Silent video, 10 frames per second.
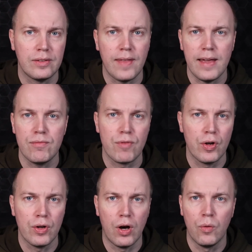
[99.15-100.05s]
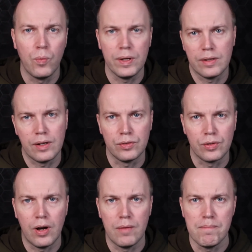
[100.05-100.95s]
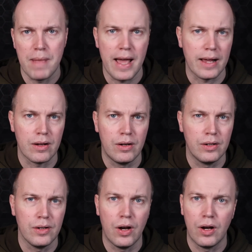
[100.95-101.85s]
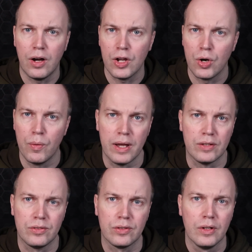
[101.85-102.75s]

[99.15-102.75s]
They run on Windows, on Mac, on iOS.